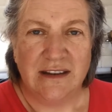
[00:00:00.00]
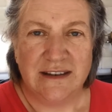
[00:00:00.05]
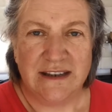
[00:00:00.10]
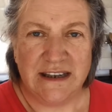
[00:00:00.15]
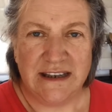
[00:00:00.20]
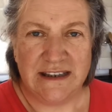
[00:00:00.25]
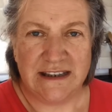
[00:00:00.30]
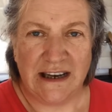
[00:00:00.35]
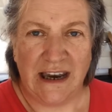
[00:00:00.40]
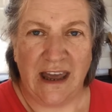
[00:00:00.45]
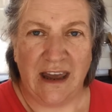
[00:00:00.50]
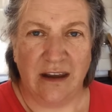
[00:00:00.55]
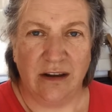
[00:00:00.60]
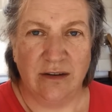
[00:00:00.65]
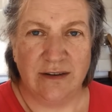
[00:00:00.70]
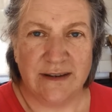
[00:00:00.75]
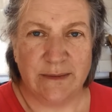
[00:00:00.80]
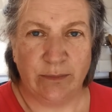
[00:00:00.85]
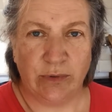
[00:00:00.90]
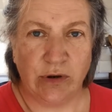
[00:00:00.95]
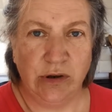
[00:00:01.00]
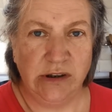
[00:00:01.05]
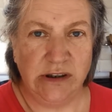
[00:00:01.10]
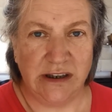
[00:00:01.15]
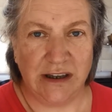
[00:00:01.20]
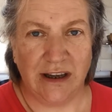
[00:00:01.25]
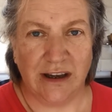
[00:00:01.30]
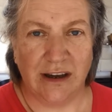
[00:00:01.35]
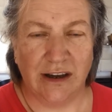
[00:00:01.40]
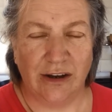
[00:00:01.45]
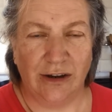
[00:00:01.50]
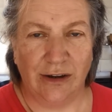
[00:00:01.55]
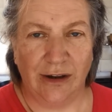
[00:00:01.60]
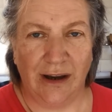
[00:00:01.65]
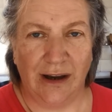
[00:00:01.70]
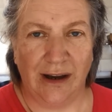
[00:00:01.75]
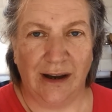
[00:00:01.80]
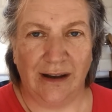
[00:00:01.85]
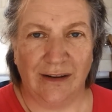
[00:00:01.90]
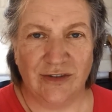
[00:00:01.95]
Dieselette, who's a broody
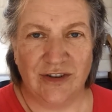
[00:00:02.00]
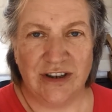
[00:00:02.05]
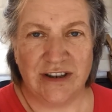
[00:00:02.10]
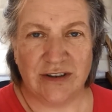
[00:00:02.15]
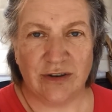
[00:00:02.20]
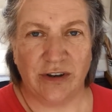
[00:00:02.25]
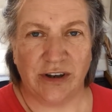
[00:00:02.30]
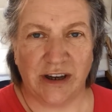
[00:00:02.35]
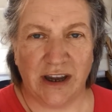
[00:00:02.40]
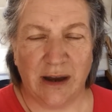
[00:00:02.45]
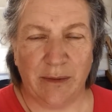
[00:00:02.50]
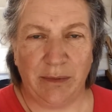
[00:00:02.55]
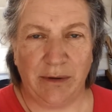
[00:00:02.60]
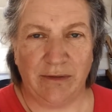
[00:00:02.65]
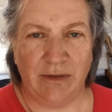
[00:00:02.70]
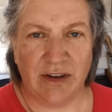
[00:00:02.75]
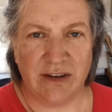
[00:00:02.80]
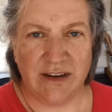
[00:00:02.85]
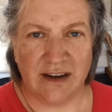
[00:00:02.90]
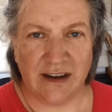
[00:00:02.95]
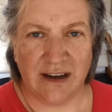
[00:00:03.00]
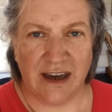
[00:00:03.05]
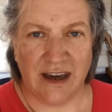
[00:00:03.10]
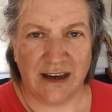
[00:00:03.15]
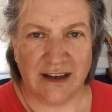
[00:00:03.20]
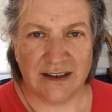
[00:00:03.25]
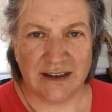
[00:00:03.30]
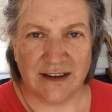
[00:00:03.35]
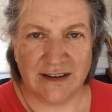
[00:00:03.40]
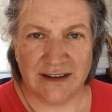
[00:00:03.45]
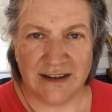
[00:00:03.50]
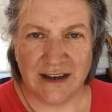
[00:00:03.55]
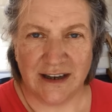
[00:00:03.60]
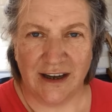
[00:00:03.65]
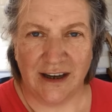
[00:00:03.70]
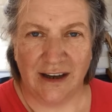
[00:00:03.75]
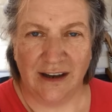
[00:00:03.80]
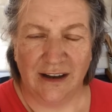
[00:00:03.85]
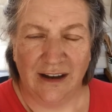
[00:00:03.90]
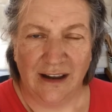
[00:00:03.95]
girl, and she's got a couple of the duck eggs under
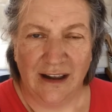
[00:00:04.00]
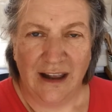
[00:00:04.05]
her.